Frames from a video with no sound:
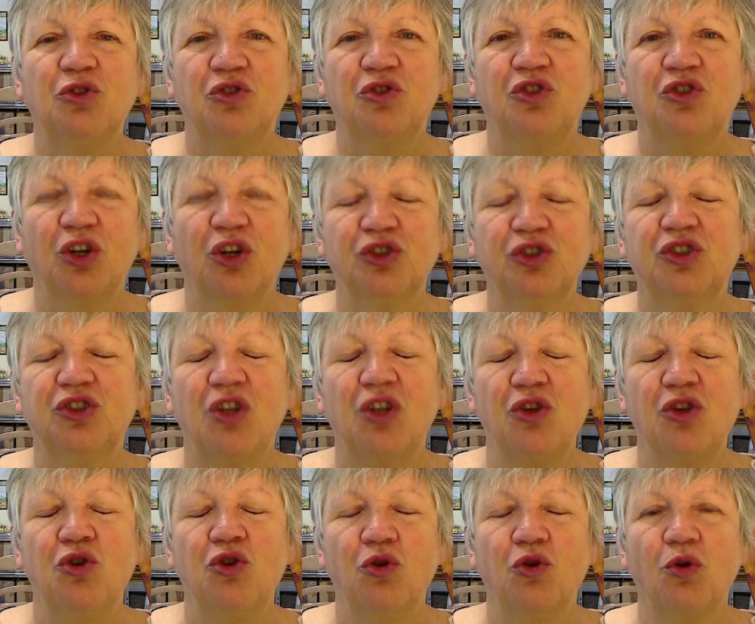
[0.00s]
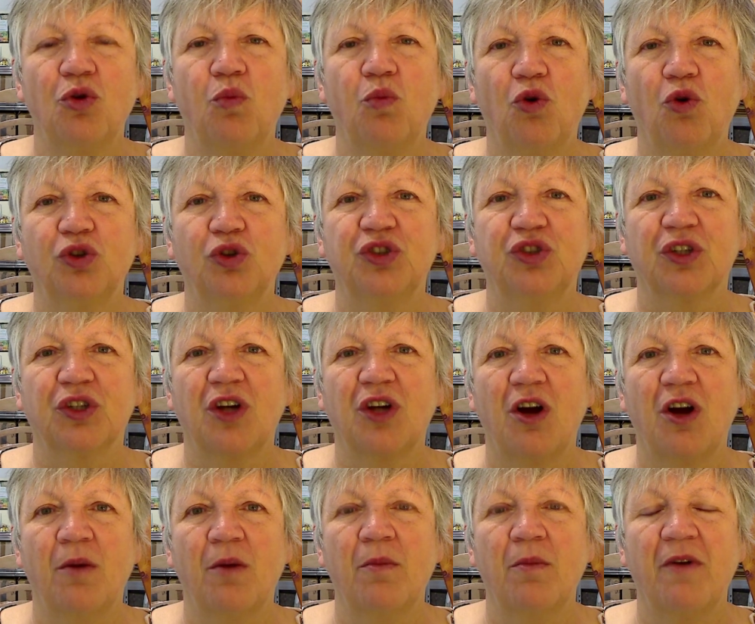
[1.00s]
Does your water
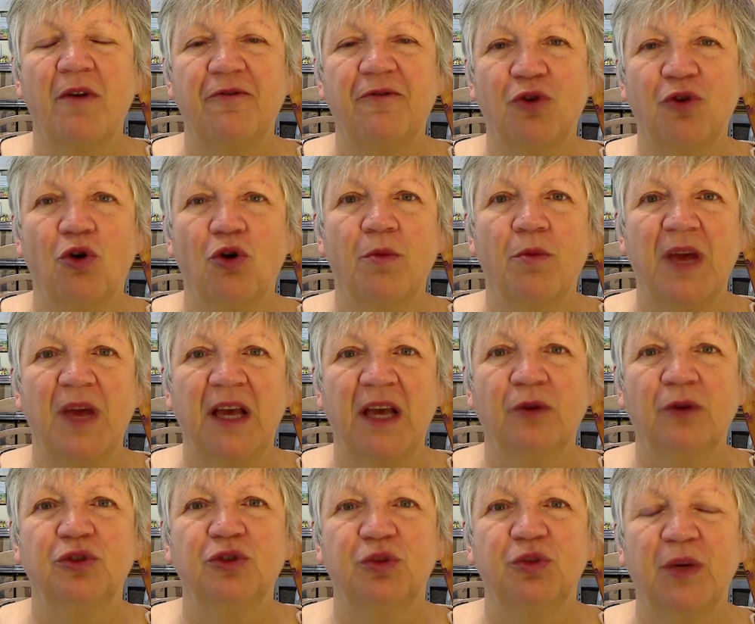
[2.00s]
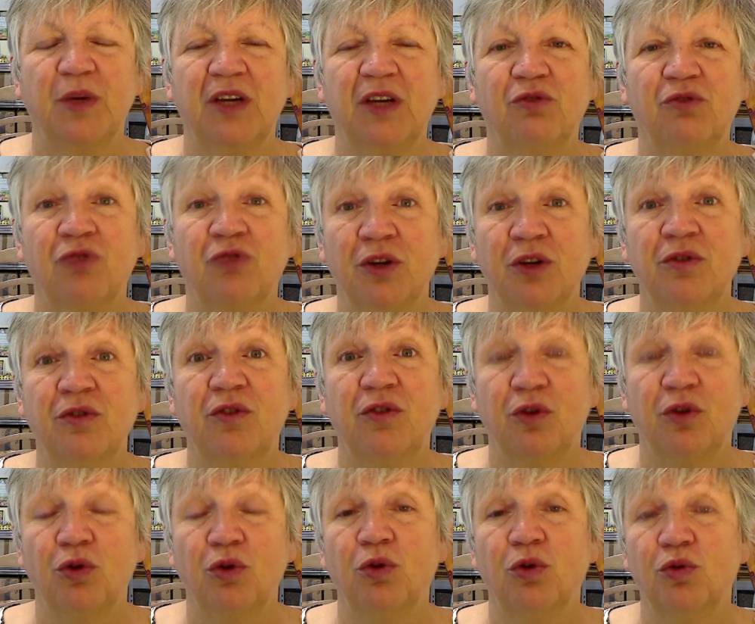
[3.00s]
come from elsewhere, run
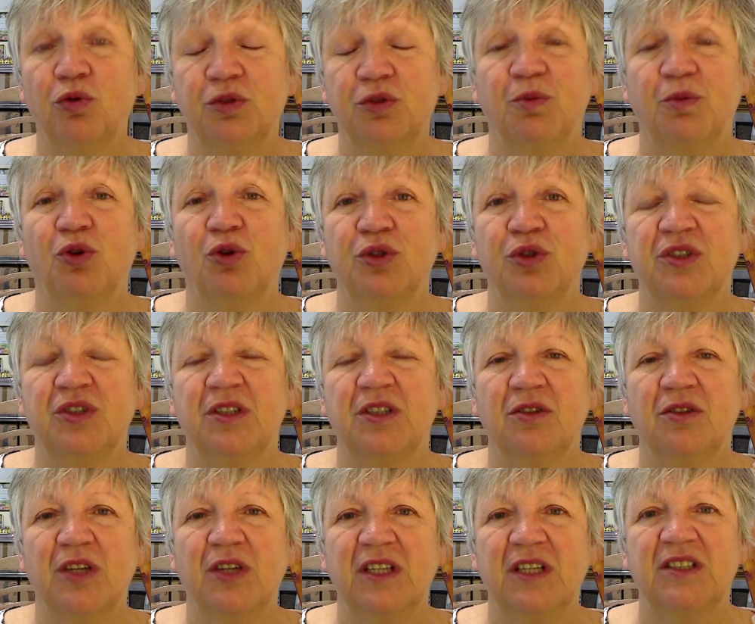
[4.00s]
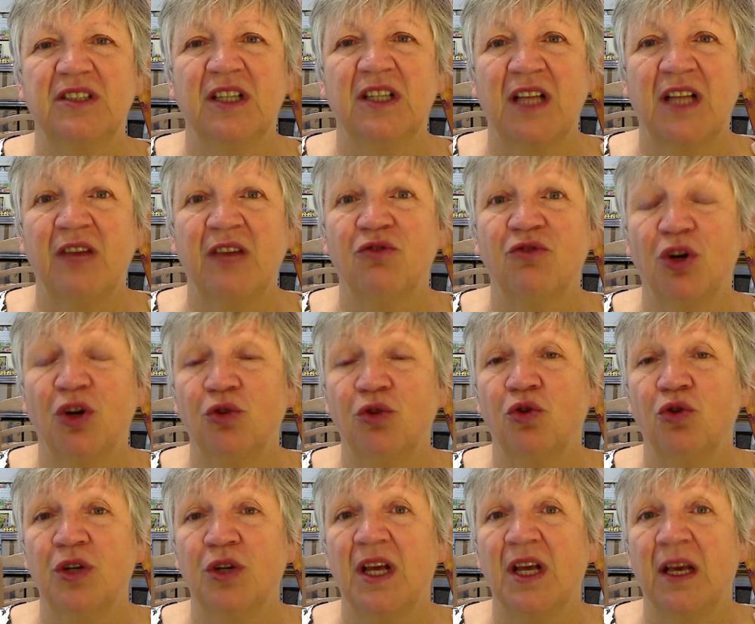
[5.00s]
through those ponds and lakes and then run
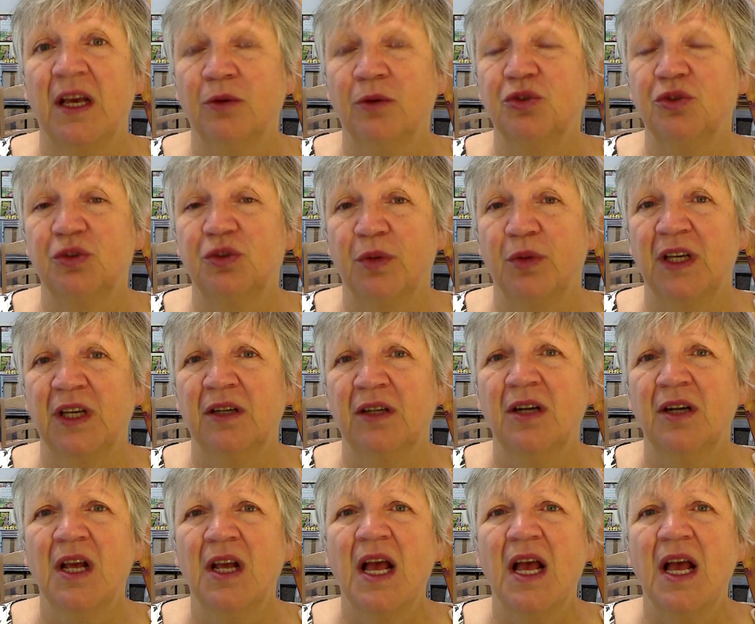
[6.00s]
on elsewhere?